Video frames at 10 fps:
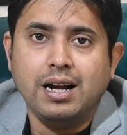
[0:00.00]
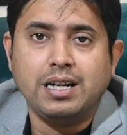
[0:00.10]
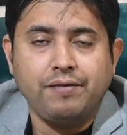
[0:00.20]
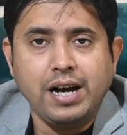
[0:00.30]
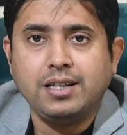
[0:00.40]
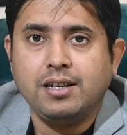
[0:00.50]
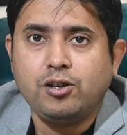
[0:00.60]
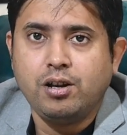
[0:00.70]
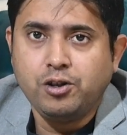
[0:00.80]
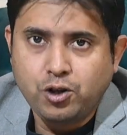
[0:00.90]

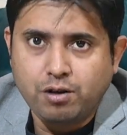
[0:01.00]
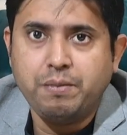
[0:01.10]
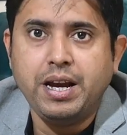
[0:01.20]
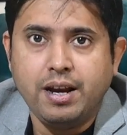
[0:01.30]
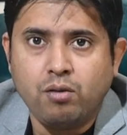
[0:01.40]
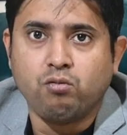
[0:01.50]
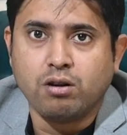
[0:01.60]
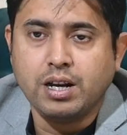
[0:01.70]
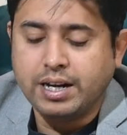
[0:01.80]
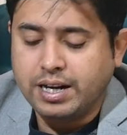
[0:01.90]
devices should be in working